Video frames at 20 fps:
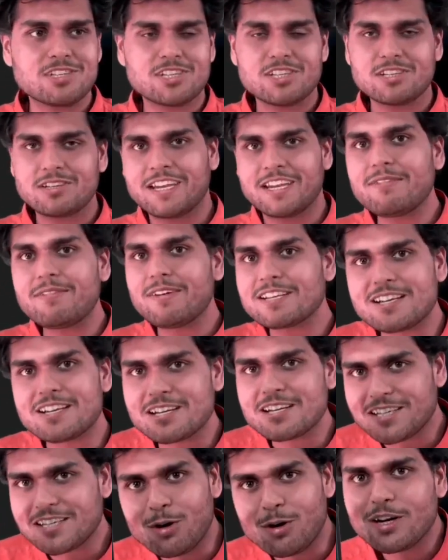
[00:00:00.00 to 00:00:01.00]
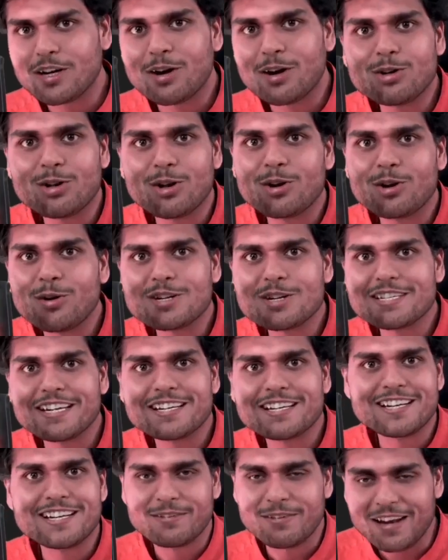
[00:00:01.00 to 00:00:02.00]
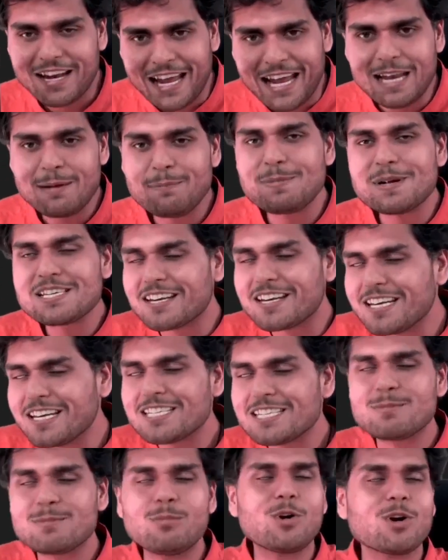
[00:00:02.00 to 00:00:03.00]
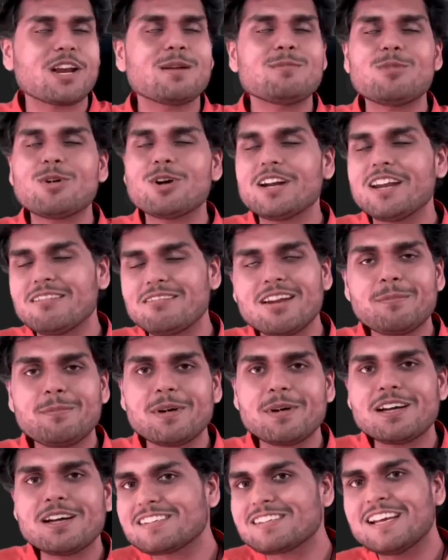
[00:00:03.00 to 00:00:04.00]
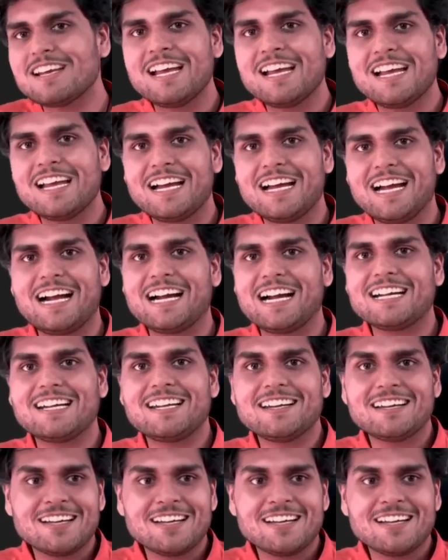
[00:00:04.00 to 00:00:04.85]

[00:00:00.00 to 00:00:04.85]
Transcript: give us a shout out on Node.js. It will help us reach more and more developers, and